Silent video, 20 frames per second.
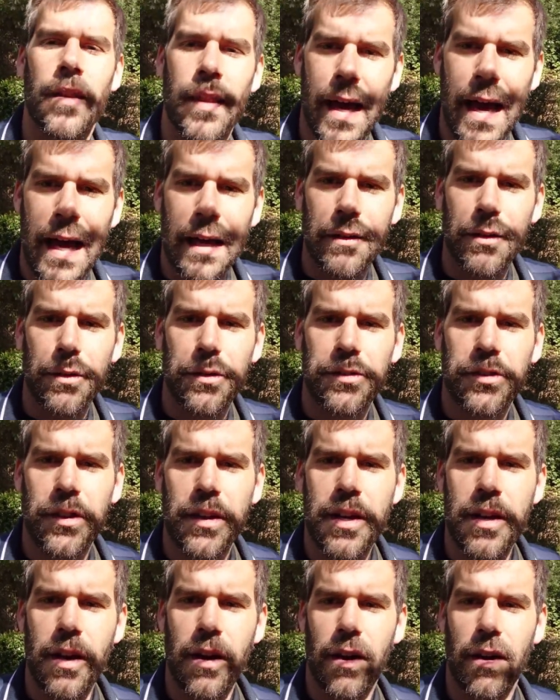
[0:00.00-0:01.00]
The adults
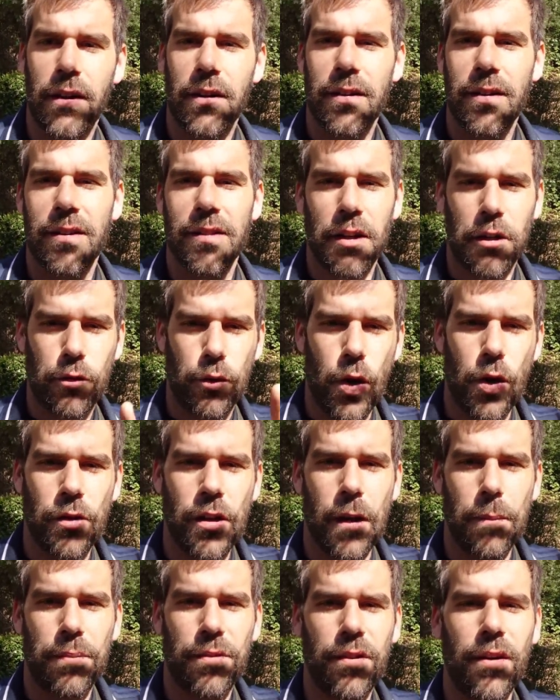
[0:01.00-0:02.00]
are here. The
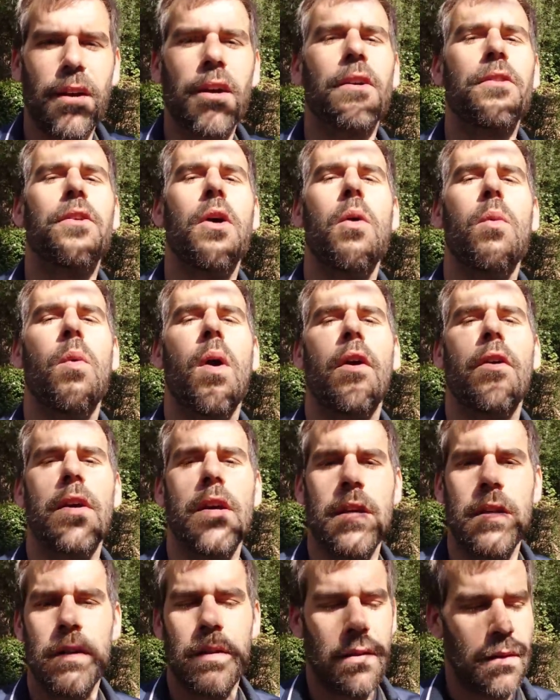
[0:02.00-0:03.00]
grown-ups are here. Don't
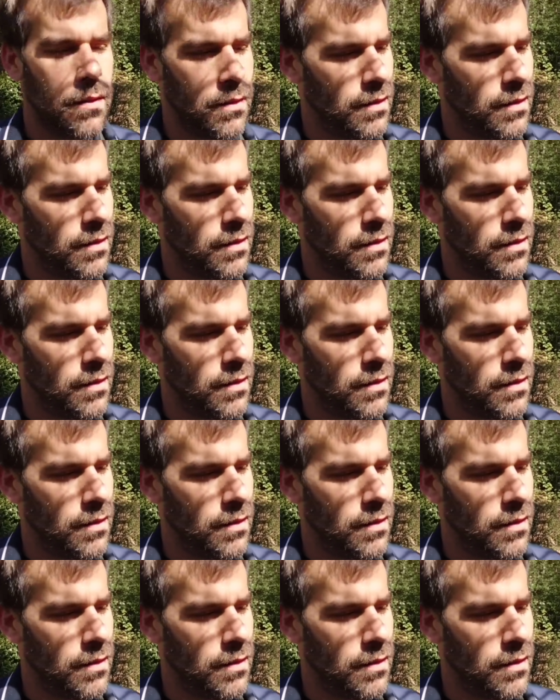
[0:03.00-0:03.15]
worry.